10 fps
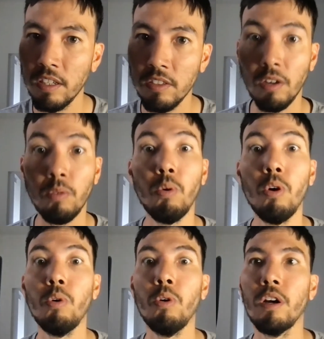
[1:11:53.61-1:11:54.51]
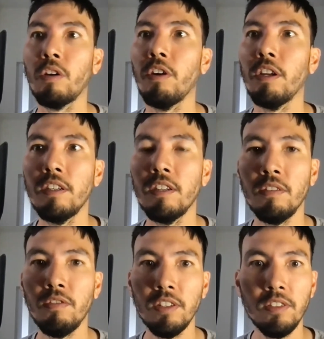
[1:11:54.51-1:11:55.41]
It's like, whoa, accredited
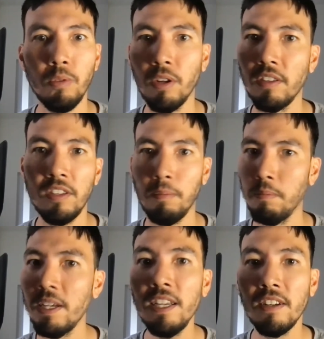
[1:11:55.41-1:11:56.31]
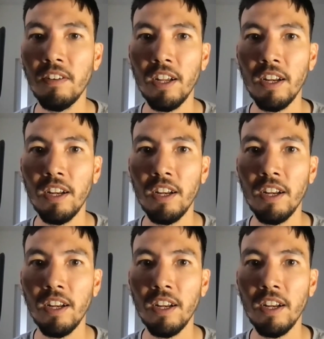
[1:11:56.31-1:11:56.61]
investor, what does that mean, right?